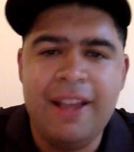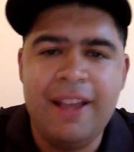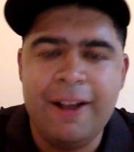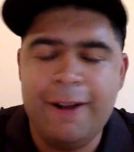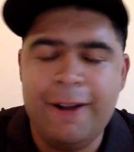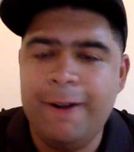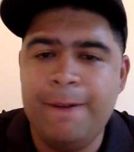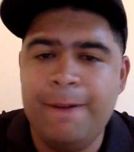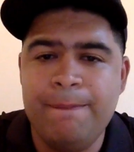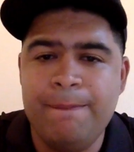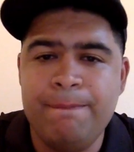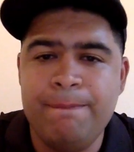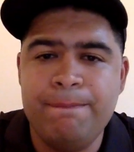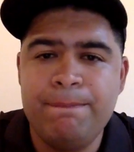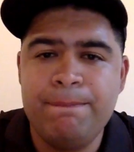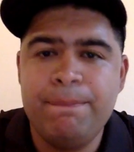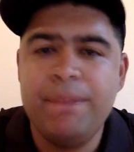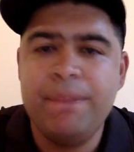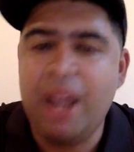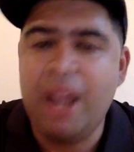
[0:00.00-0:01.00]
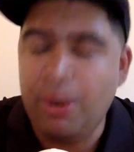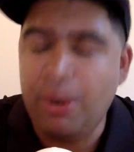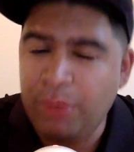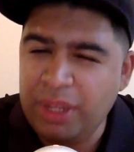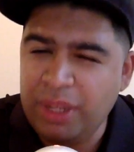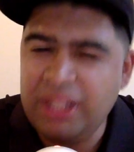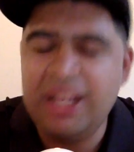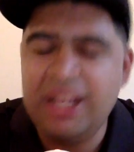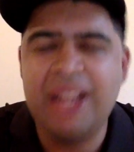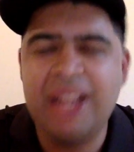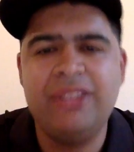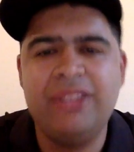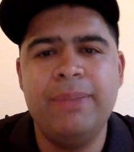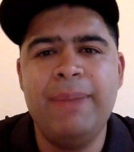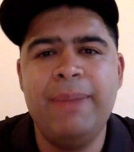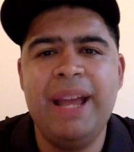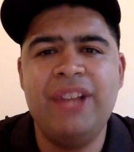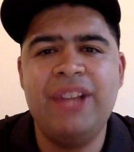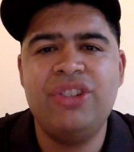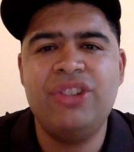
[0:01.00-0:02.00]
I really like the
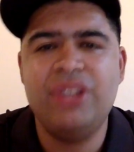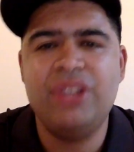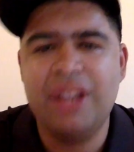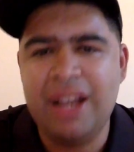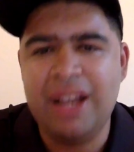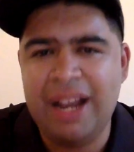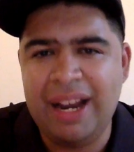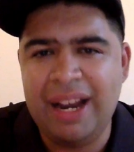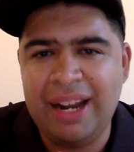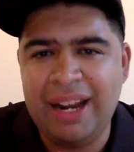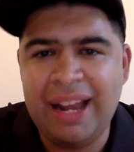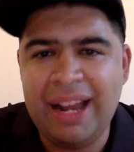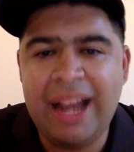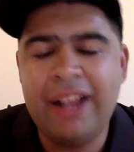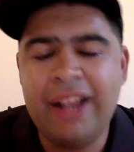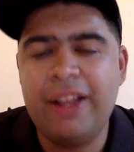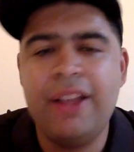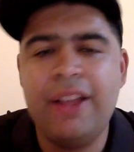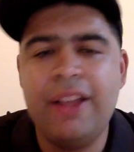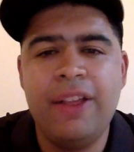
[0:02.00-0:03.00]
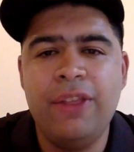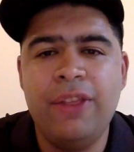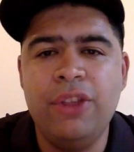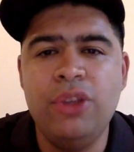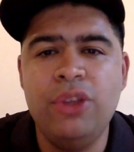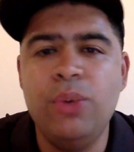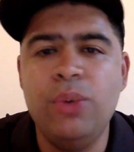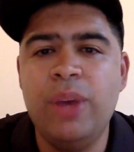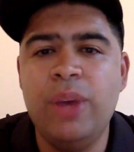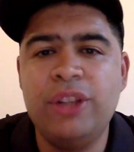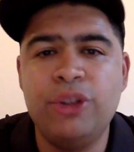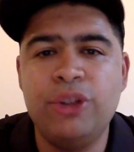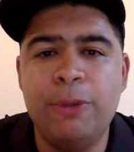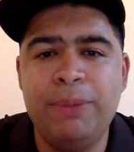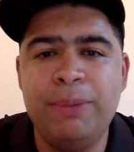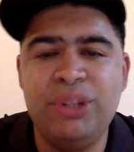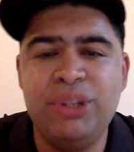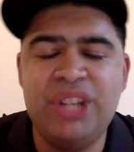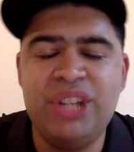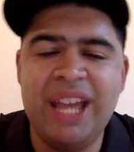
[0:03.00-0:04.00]
match. I like the U.S.
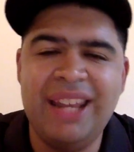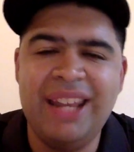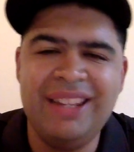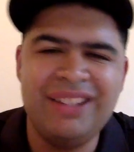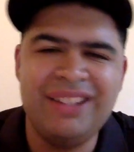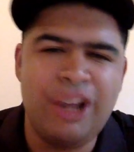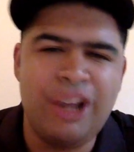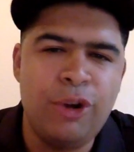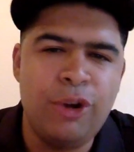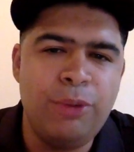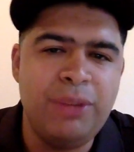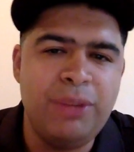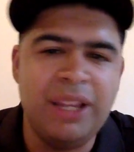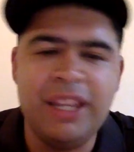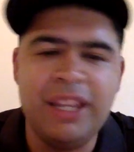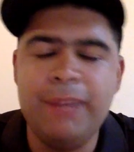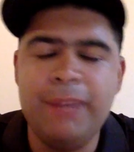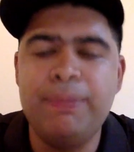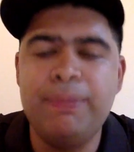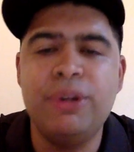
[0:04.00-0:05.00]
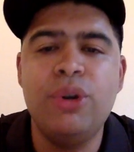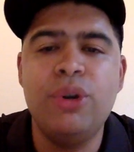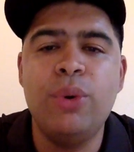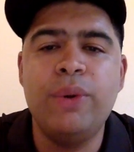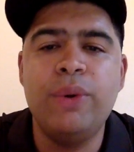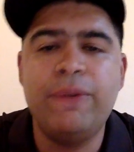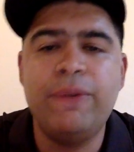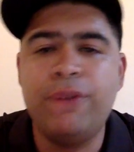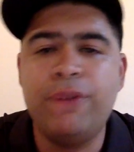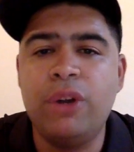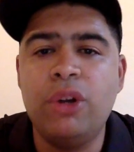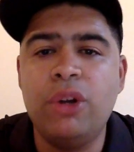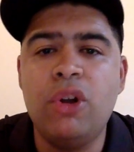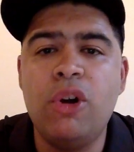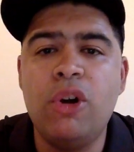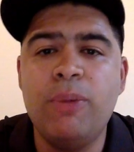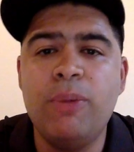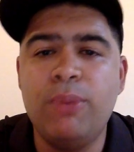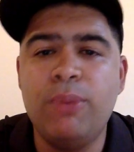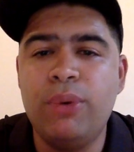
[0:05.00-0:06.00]
Open Challenge. I hope they keep it going for a
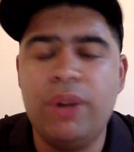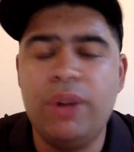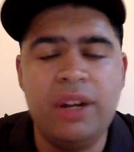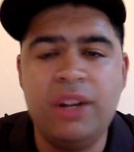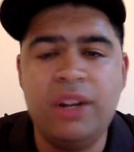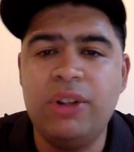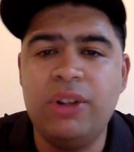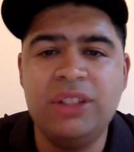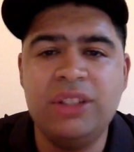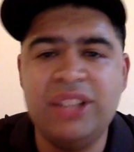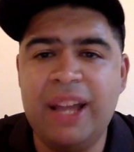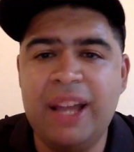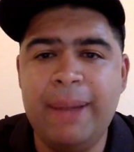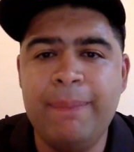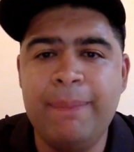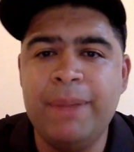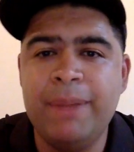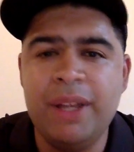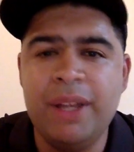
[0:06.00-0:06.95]
long time